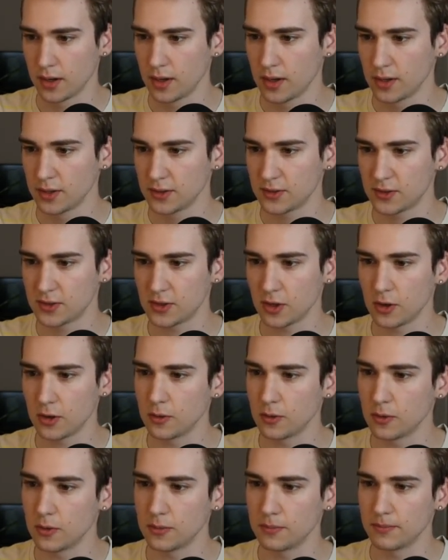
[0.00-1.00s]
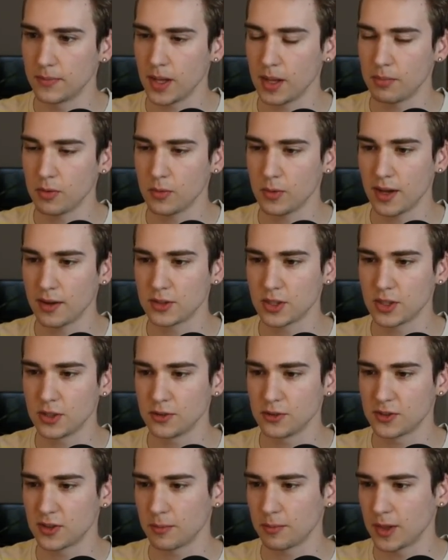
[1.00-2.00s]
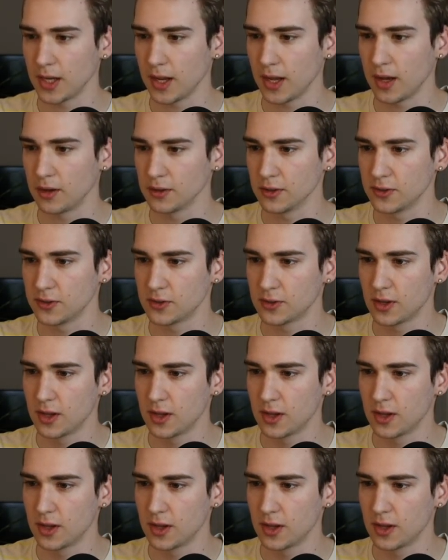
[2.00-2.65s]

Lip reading: So maybe we have to do something else.